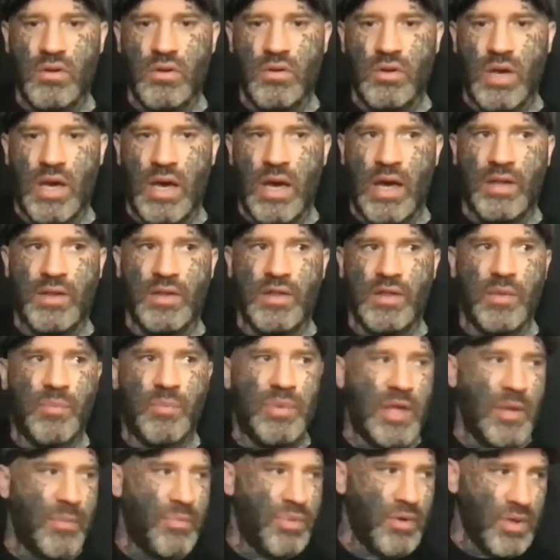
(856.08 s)
And the
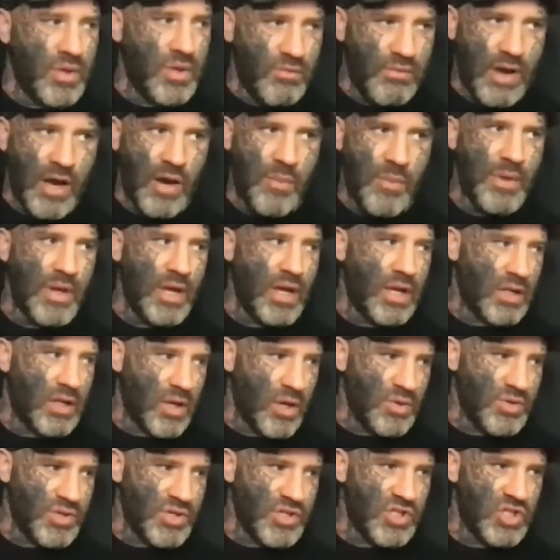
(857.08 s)
people around me and
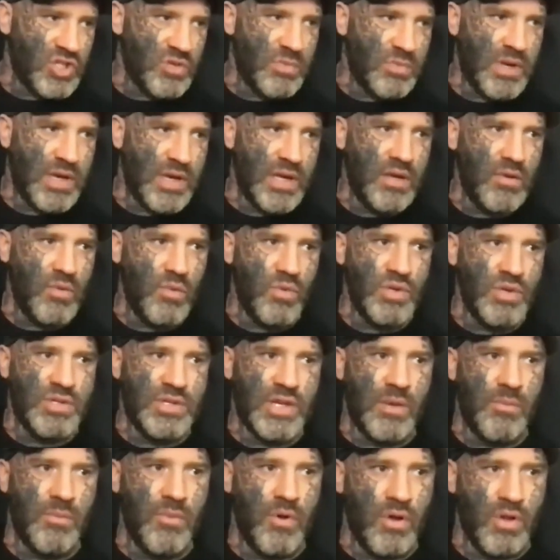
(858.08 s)
closest to me would
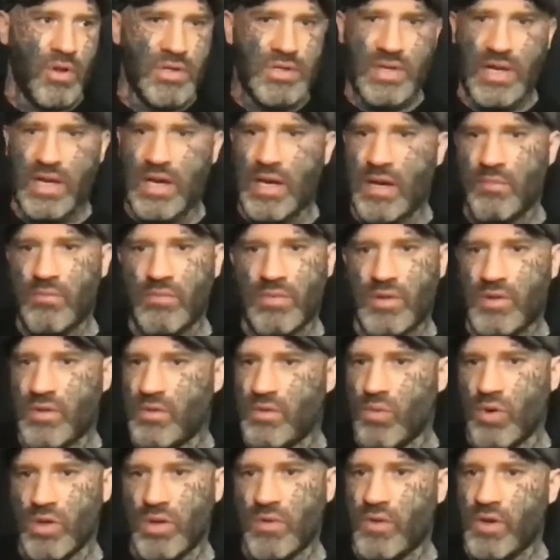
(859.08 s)
tell me all the time,
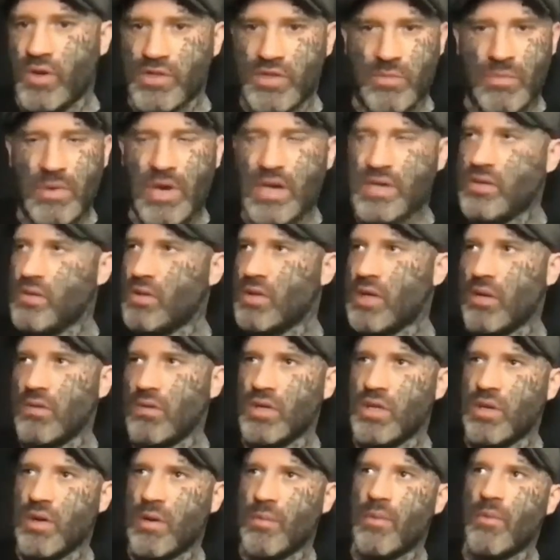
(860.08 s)
what you've got is amazing, look how
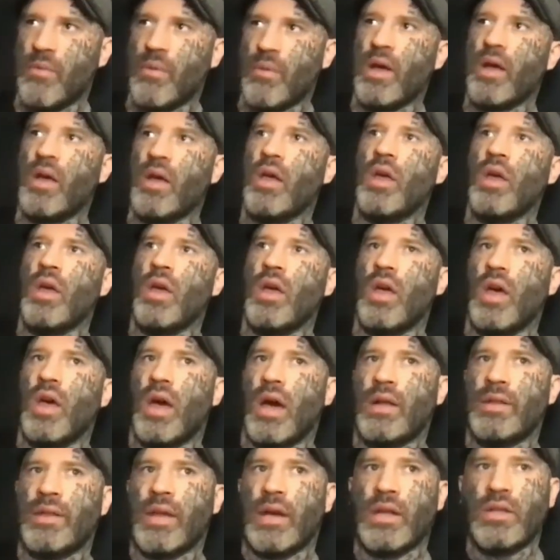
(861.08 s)
lucky, blah, blah, blah.
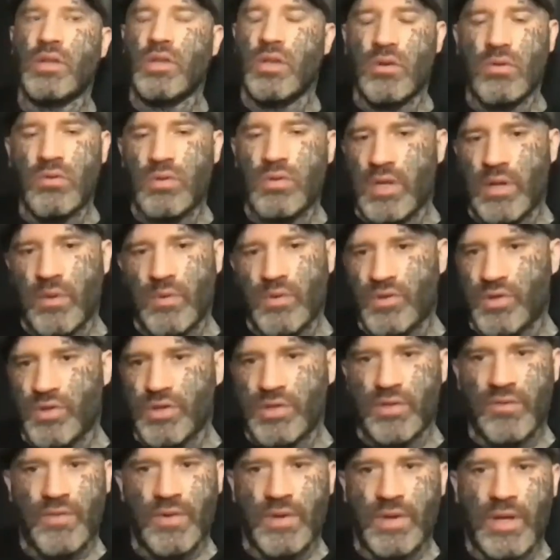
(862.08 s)
And I knew that it was
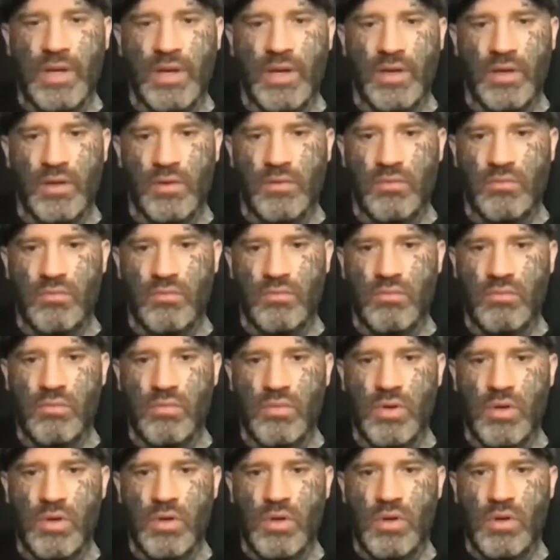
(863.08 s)
just a veneer,
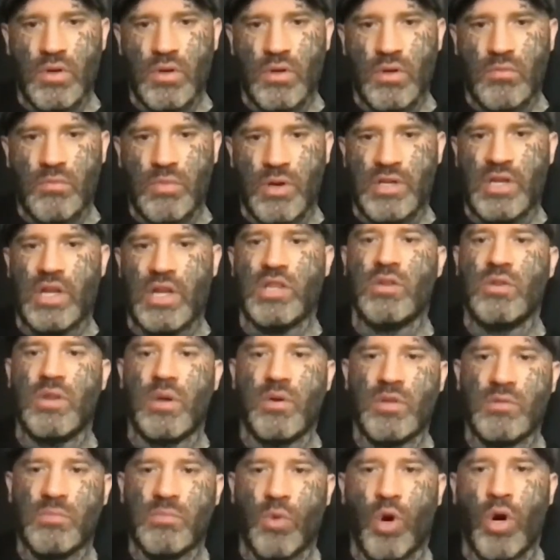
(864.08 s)
because I knew there
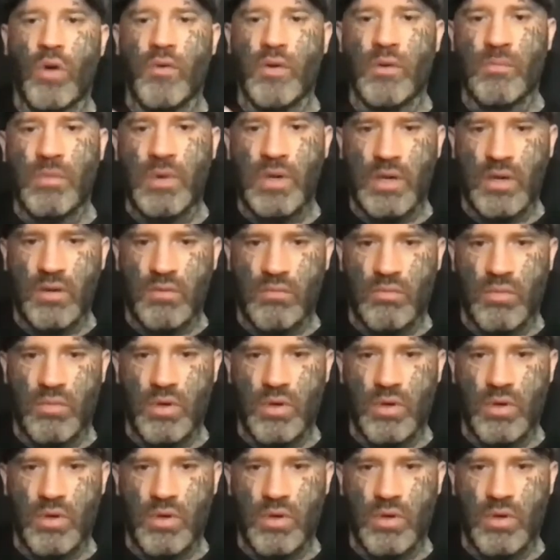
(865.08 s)
was more in me.